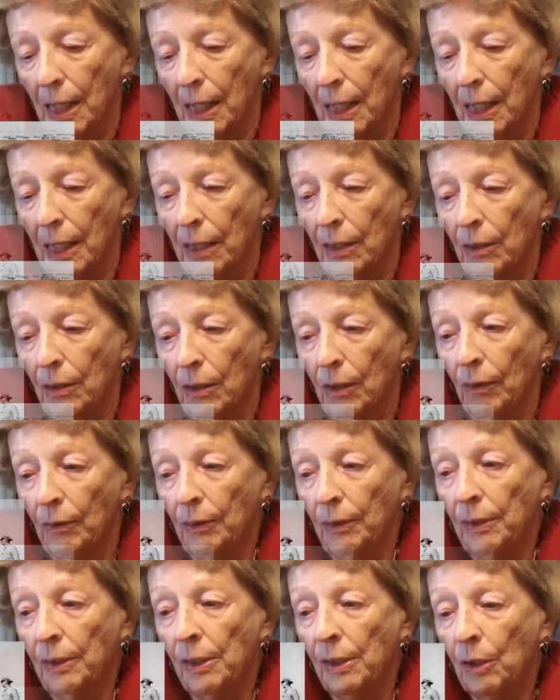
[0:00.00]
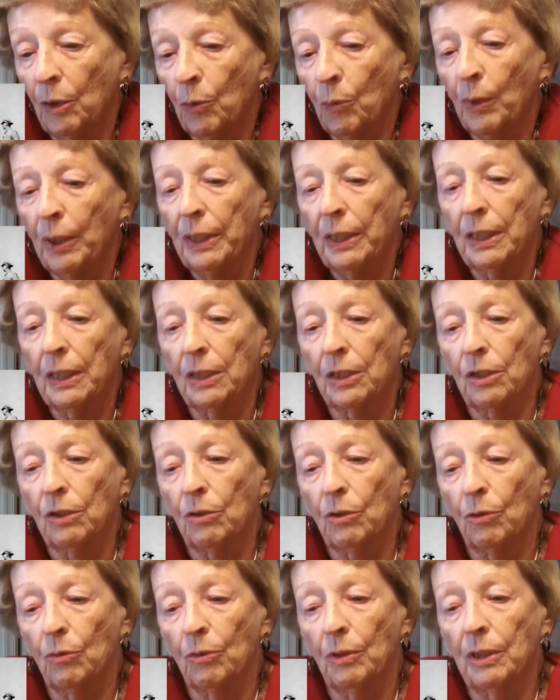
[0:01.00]
and went
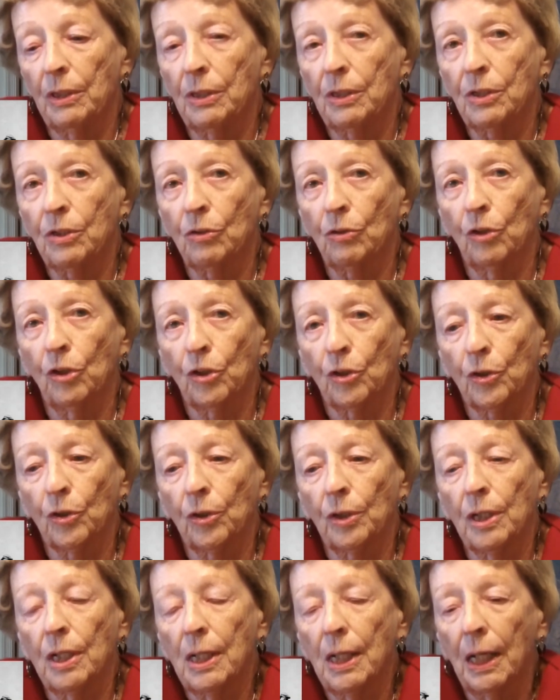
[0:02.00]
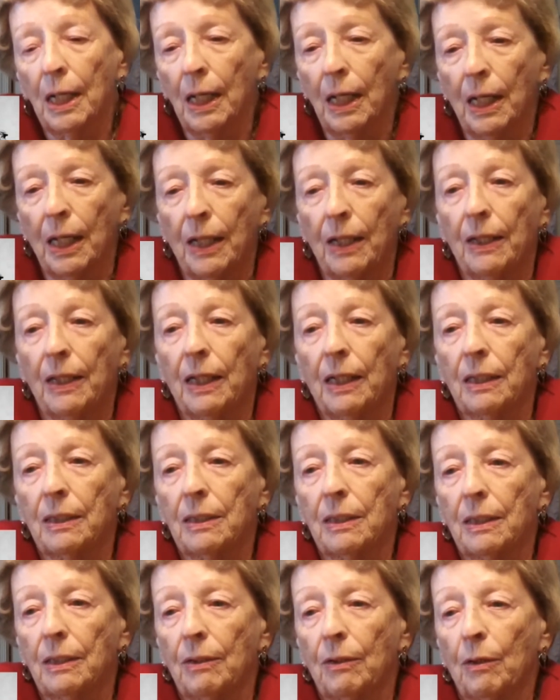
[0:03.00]
there only to learn
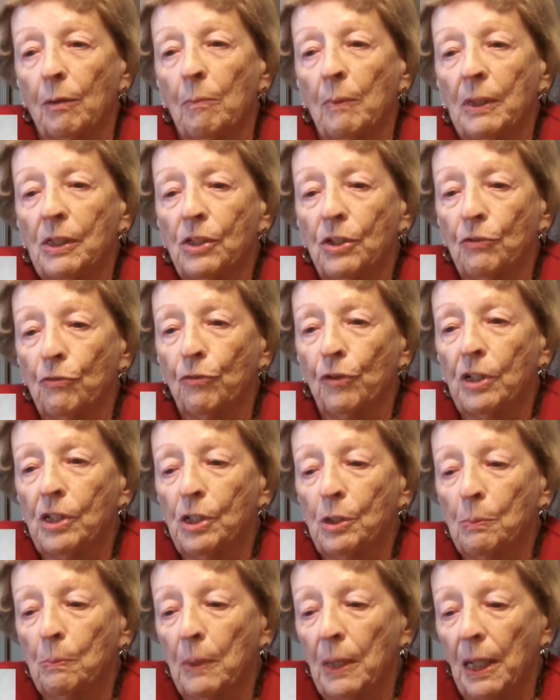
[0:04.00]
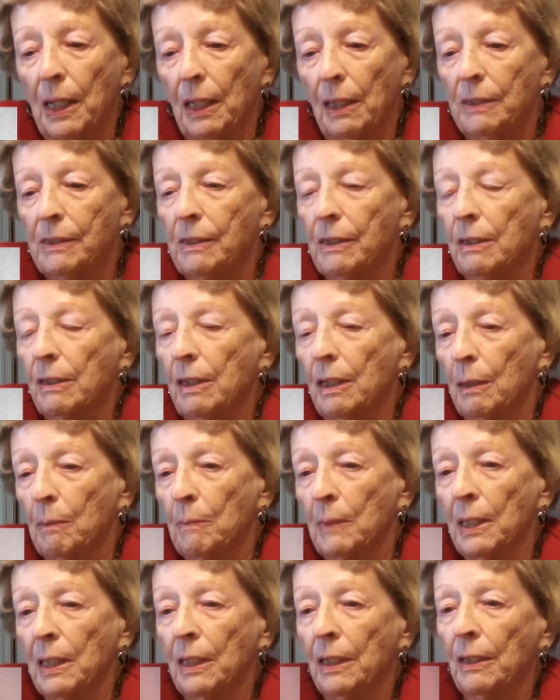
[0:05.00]
that a bunch of French pilots had come
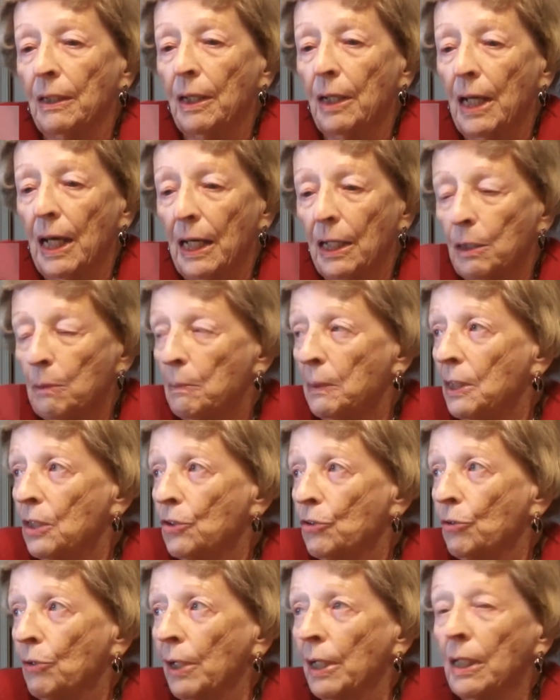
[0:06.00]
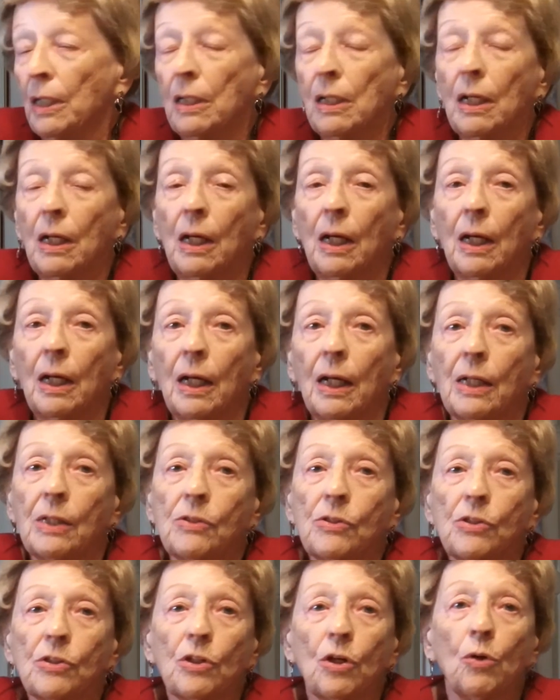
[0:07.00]
in and they had to be trained,
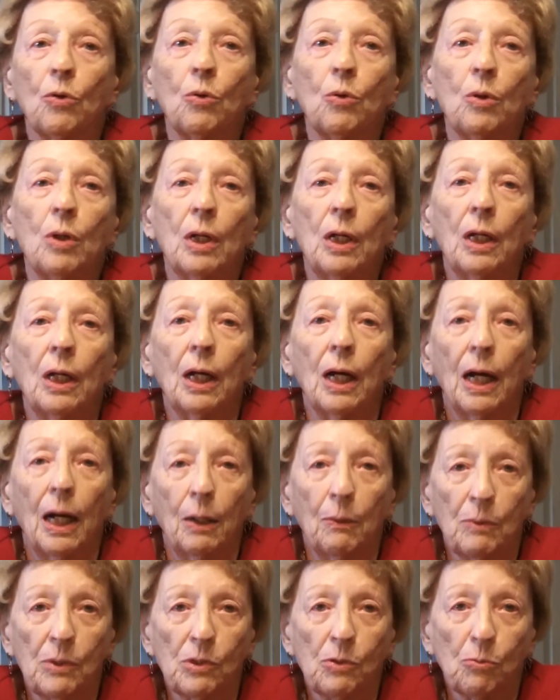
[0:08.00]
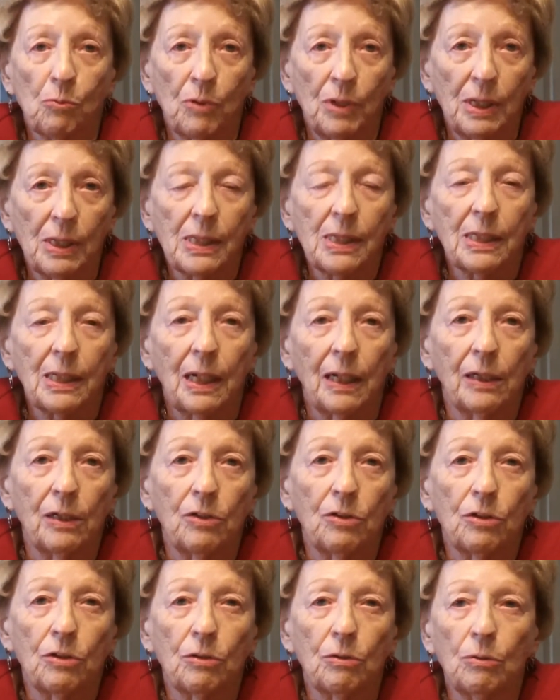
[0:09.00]
and so I was
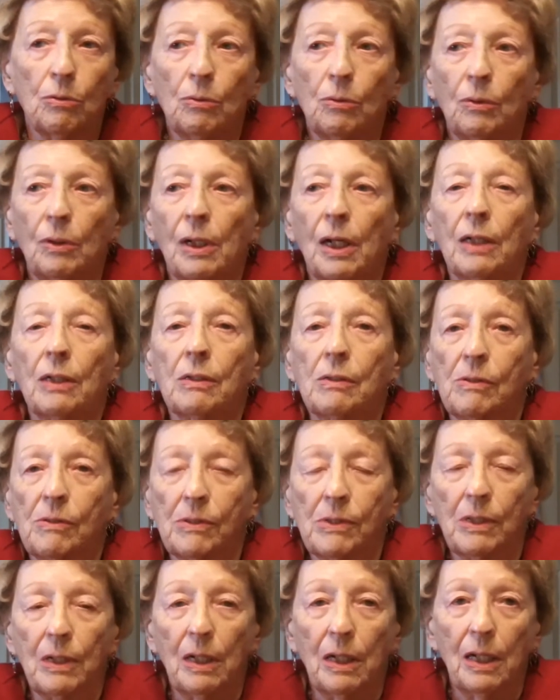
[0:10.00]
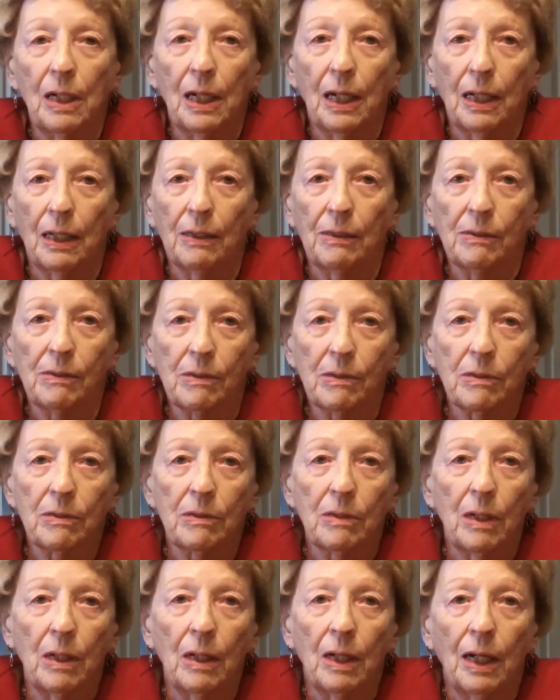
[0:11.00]
reassigned to Garden City, Kansas
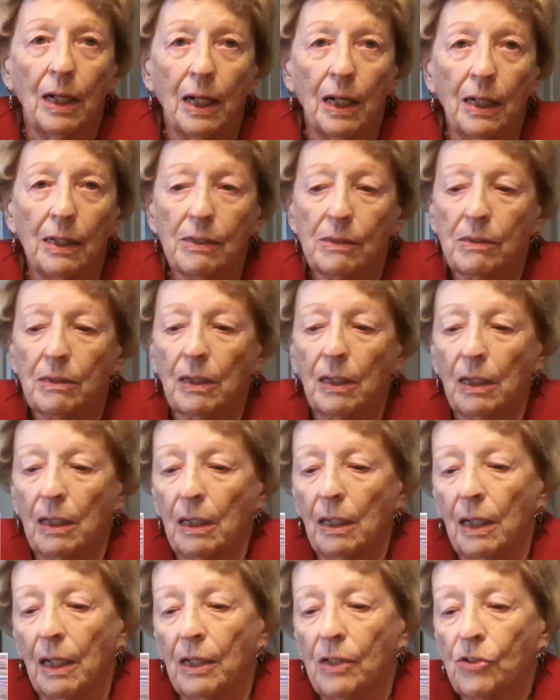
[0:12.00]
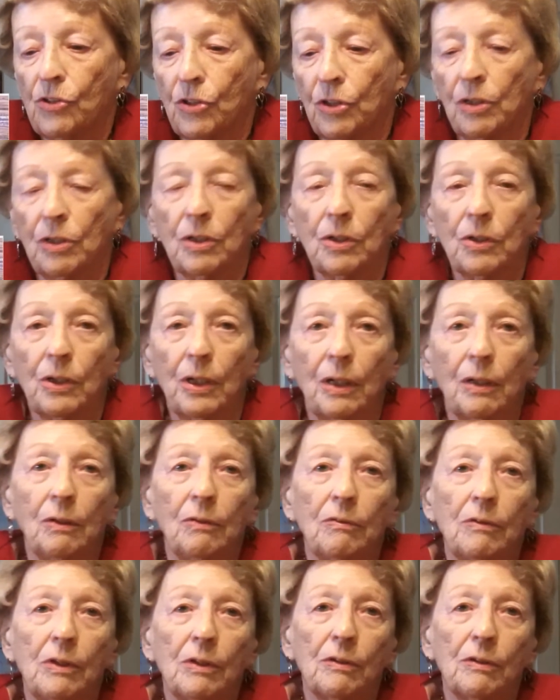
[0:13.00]
as a engineering